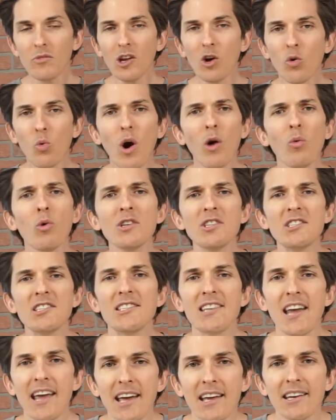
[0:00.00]
what was
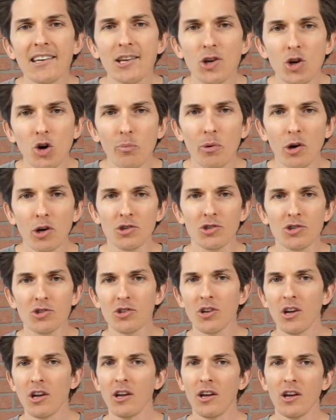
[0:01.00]
Dan
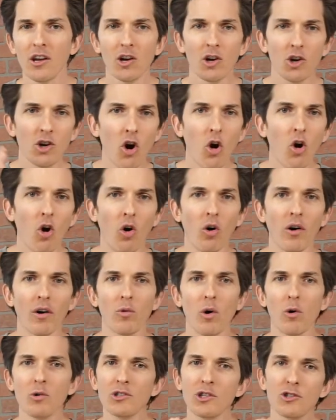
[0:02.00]
Gilbert's goal?
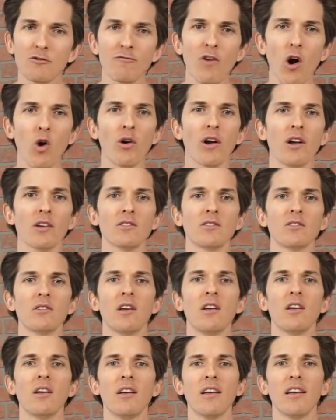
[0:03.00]
What was his focus?
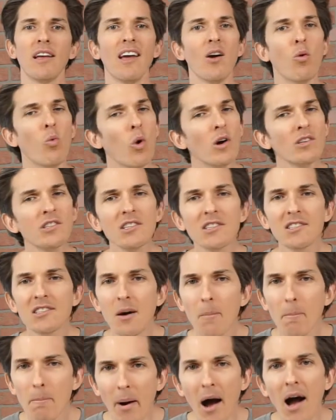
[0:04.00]
It wasn't
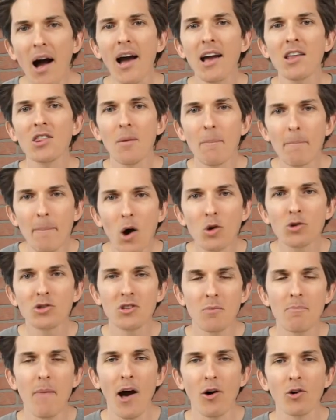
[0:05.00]
to buy the
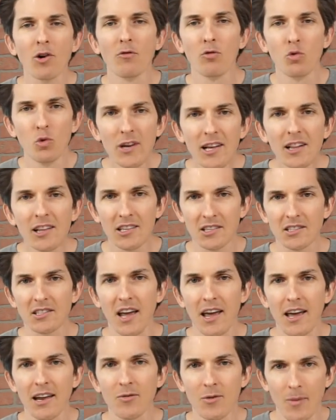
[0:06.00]
most amount of real
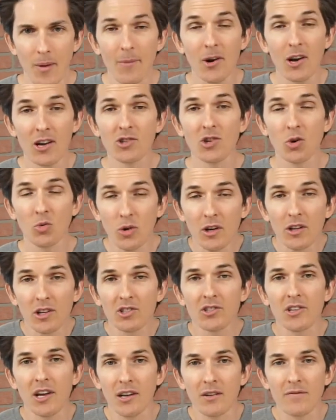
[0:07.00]
estate. Remember, he's a real
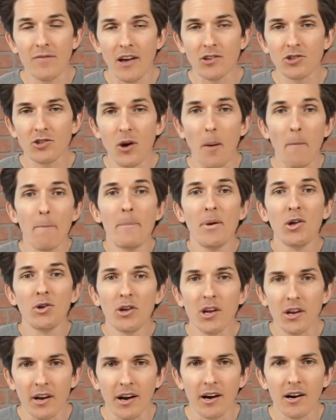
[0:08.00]
estate investor, a
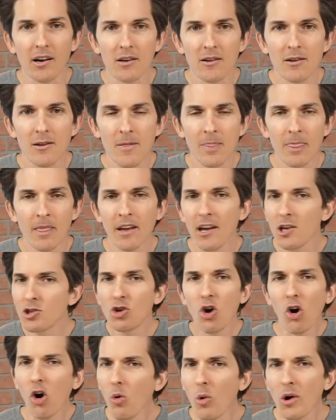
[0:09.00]
billionaire. His
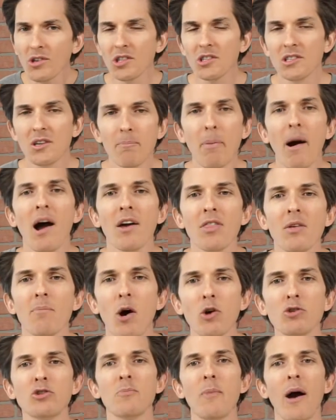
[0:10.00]
goal wasn't to buy the
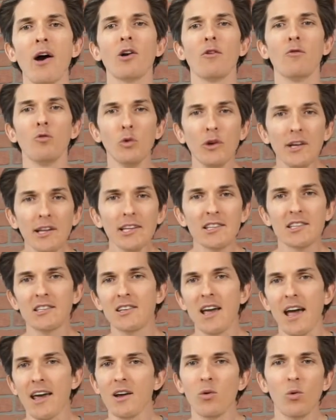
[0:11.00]
most amount of real
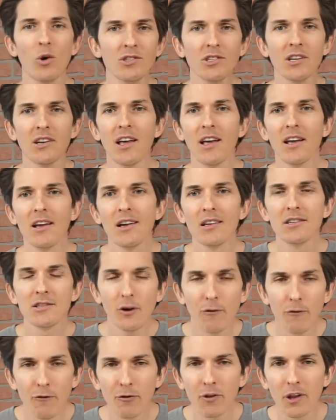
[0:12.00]
estate. It wasn't
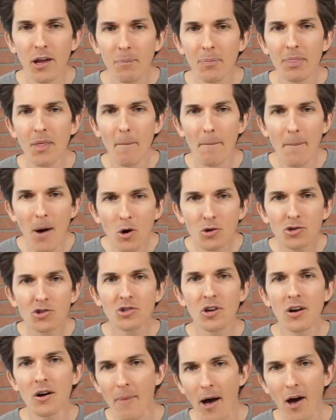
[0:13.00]
to flip the
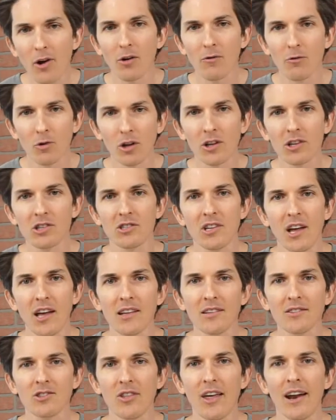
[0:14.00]
most amount of real
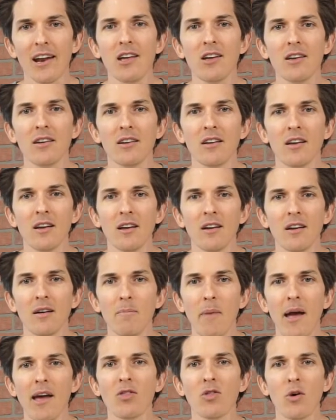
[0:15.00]
estate so that he could
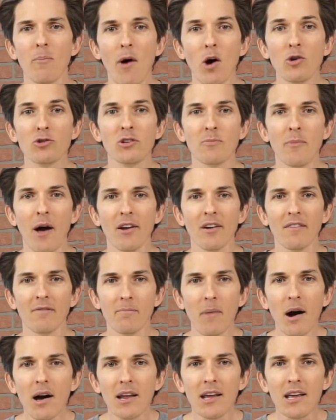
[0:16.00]
make the most amount of
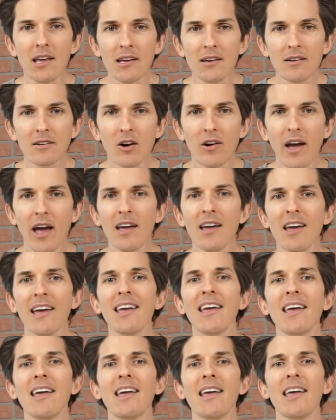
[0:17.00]
money. Okay,
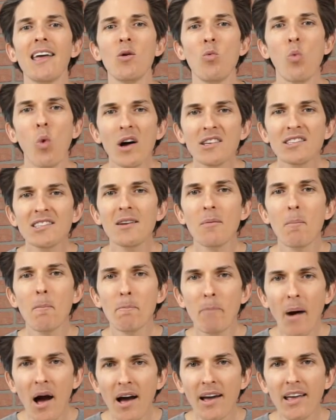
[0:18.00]
he
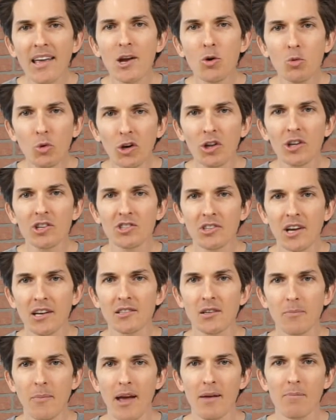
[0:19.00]
wasn't buying real
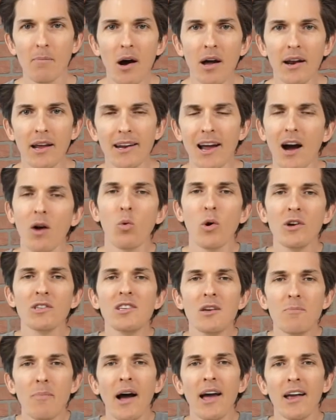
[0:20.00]
estate to make money. Now, was
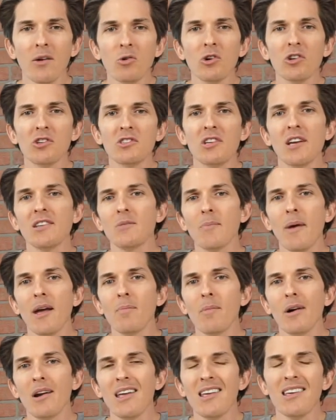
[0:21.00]
he buying real estate to make
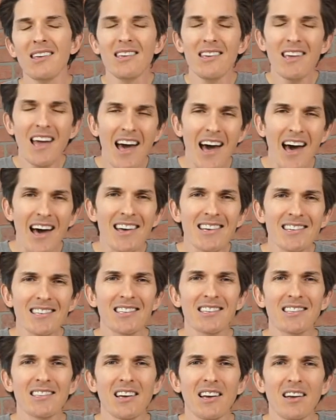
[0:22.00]
money?
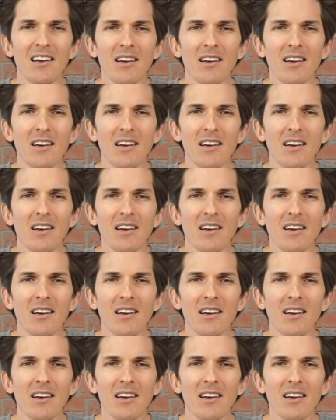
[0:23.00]
Yes,